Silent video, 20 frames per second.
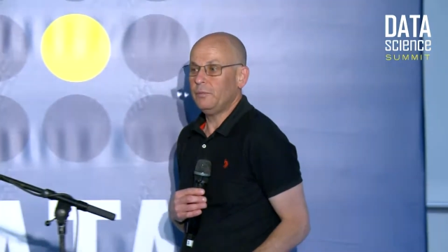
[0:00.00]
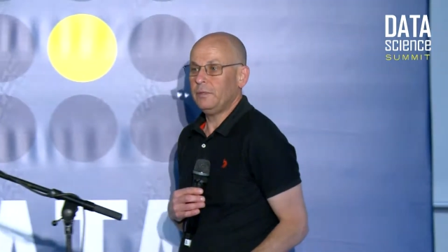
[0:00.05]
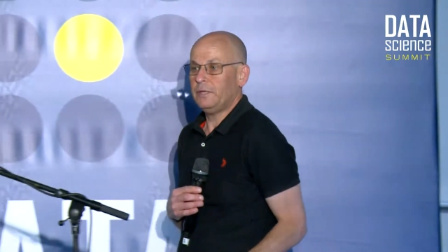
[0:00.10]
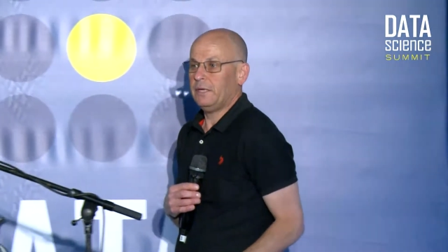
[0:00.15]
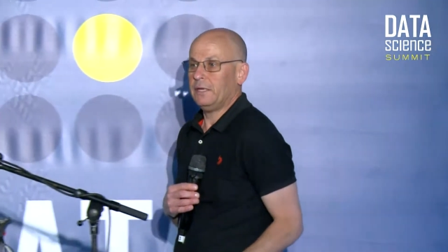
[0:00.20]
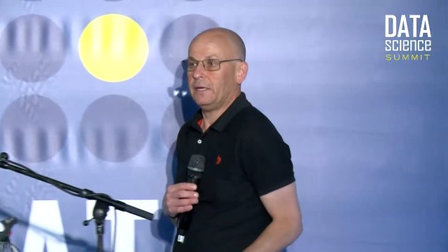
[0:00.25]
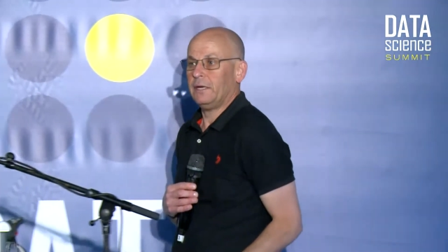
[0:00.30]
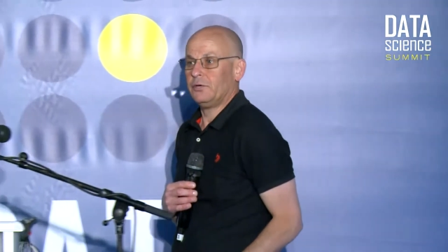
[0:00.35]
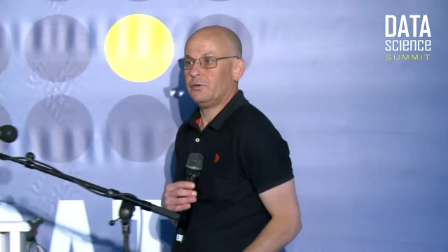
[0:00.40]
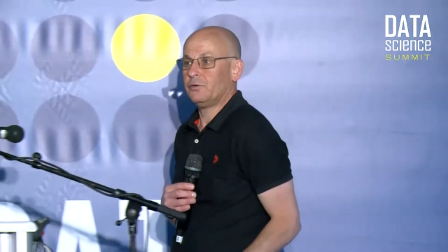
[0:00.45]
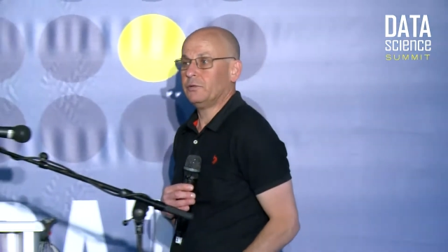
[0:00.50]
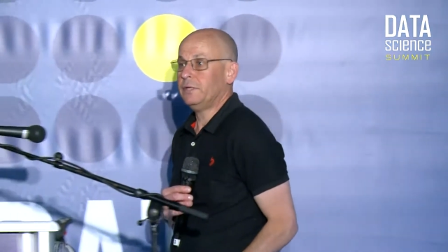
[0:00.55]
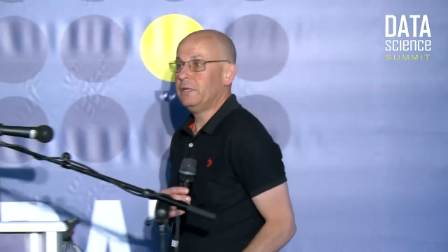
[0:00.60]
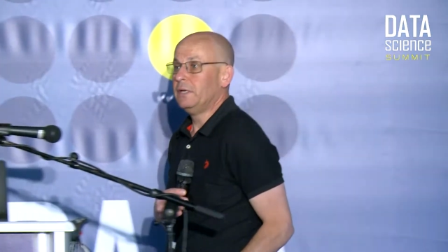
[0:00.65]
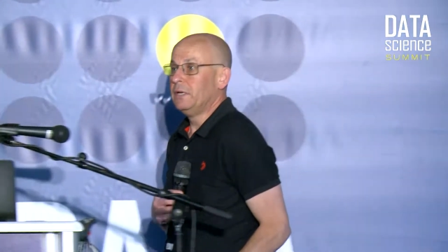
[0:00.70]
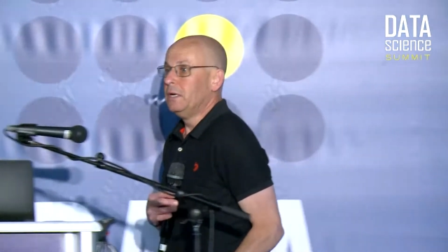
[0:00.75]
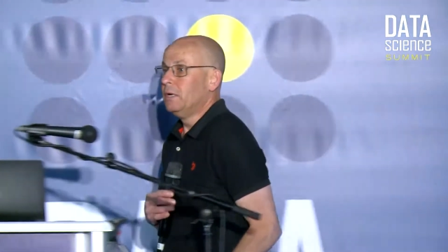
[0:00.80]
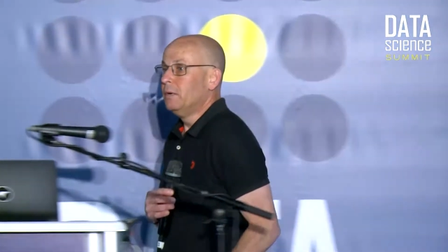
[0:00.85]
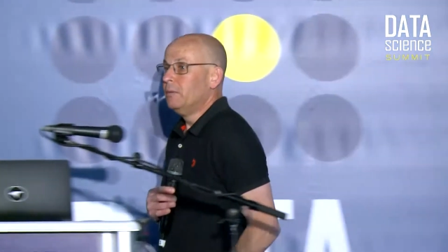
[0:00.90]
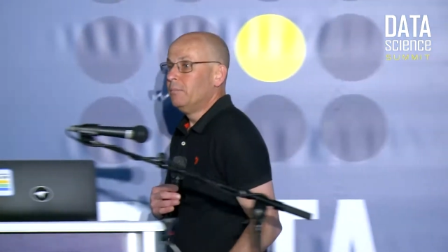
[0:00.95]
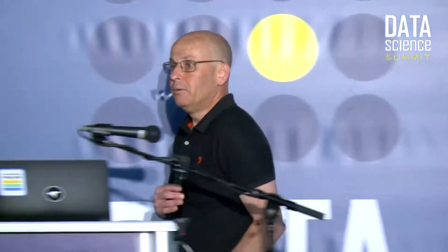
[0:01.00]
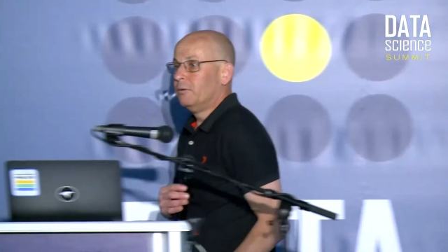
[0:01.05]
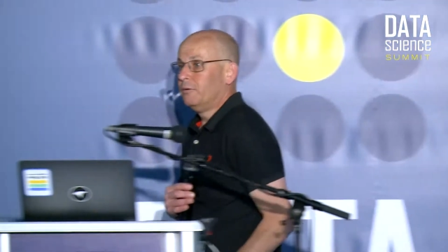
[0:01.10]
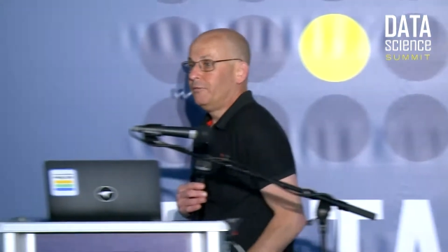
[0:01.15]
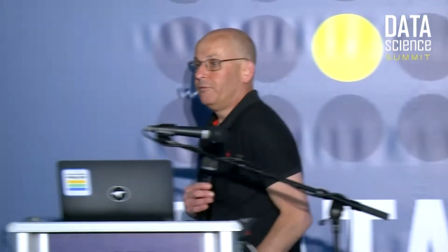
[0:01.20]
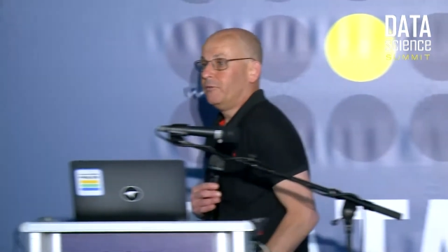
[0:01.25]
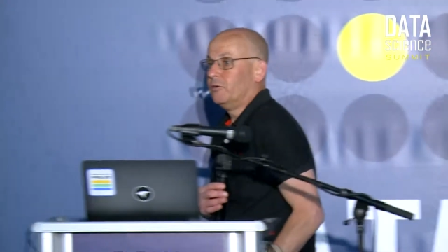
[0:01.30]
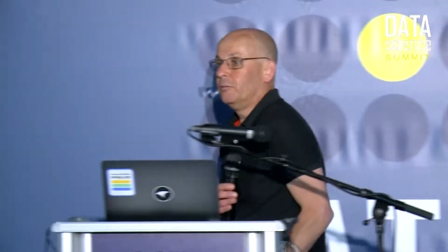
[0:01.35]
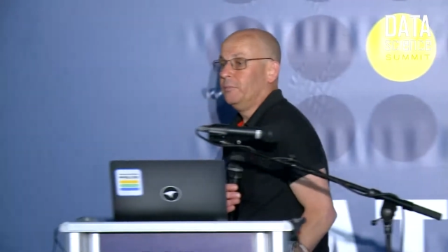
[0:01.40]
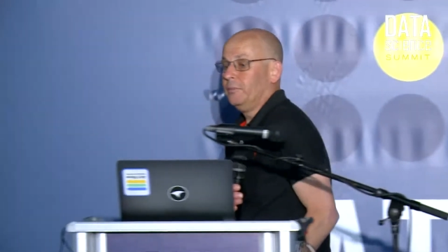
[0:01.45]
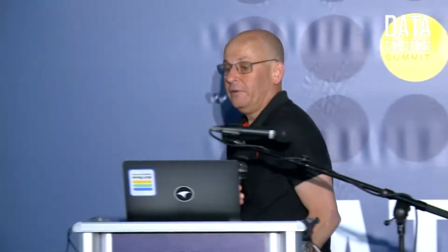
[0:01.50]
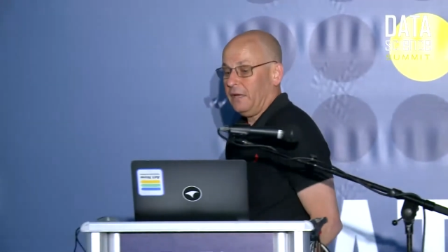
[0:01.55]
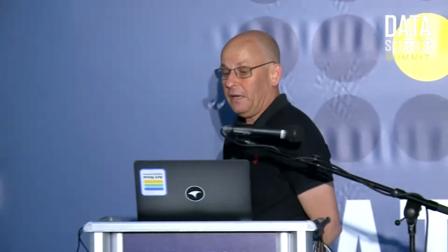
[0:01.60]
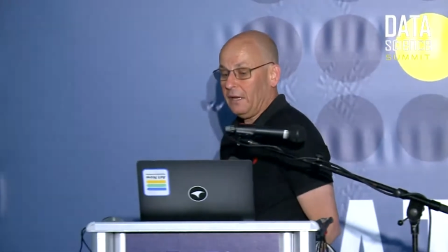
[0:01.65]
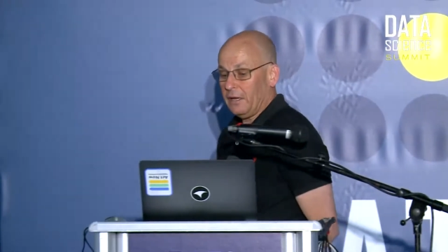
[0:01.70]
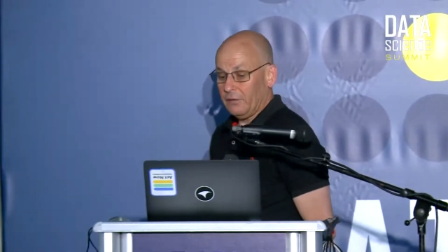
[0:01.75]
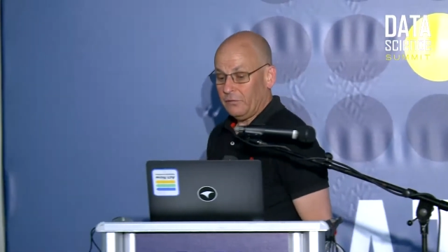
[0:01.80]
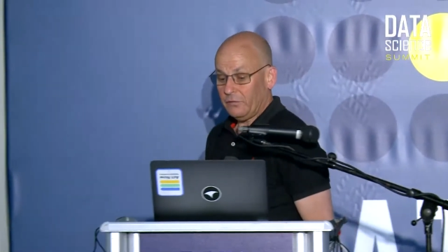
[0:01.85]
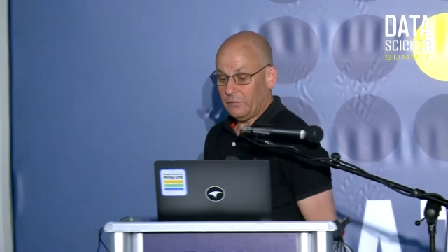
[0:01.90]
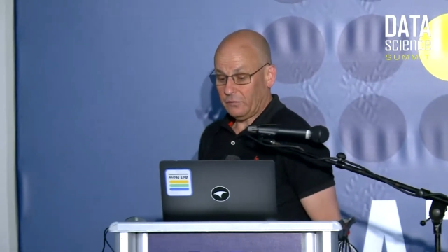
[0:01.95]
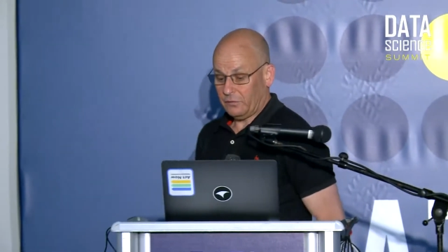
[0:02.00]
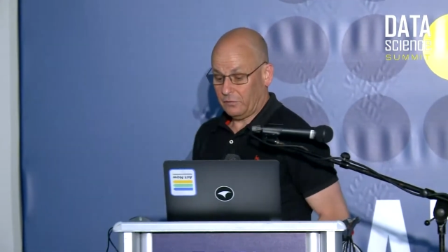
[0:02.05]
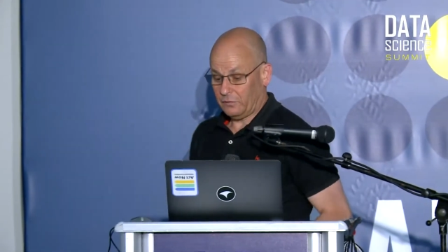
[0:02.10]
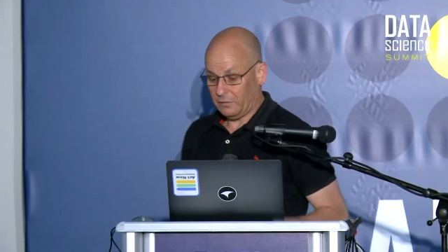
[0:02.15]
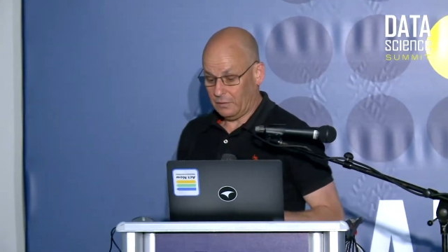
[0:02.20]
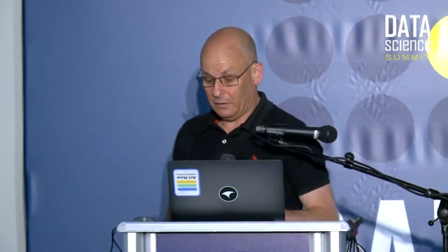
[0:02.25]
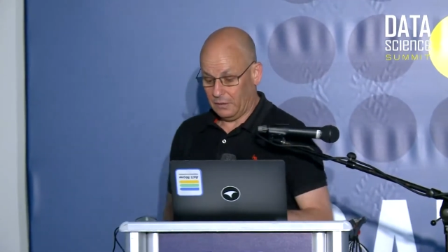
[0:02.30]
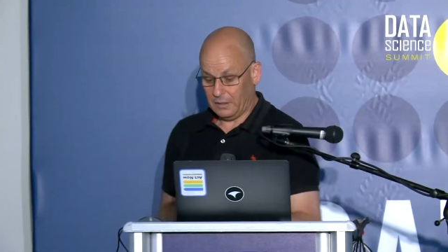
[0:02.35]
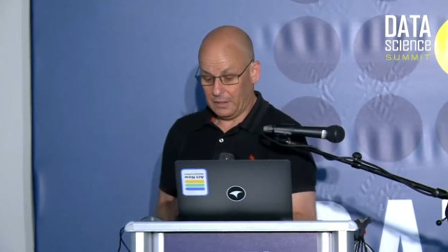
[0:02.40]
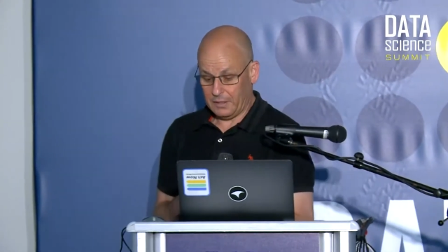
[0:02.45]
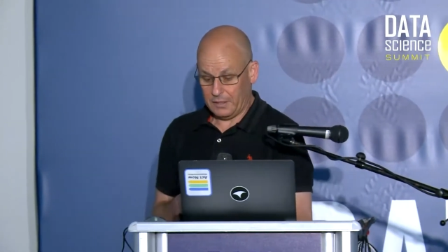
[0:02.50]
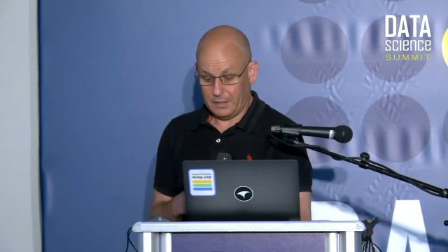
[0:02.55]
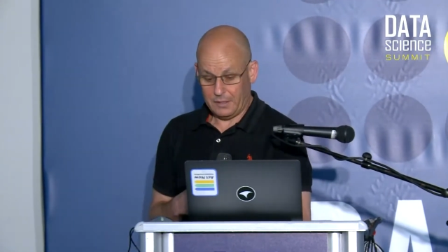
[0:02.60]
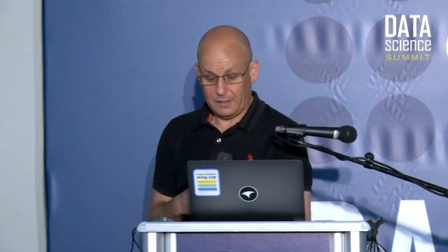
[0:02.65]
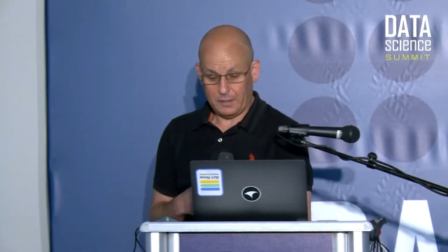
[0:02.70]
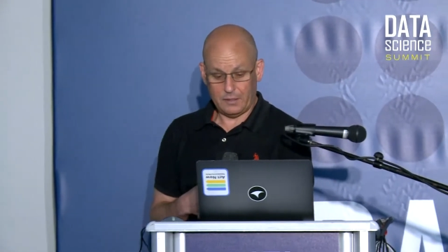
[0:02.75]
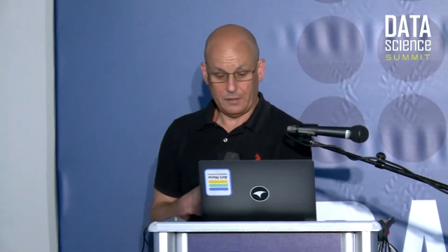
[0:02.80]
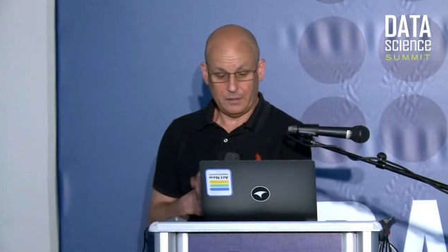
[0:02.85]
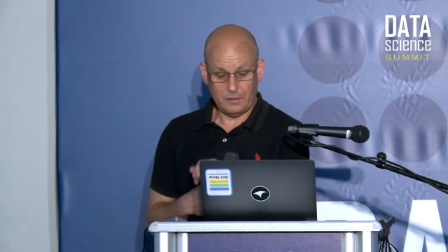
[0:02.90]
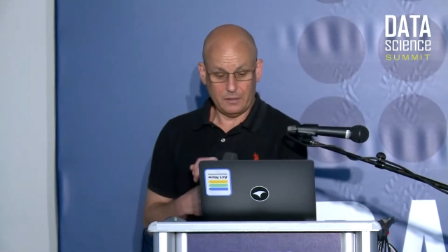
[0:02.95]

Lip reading: we can actually perform tasks like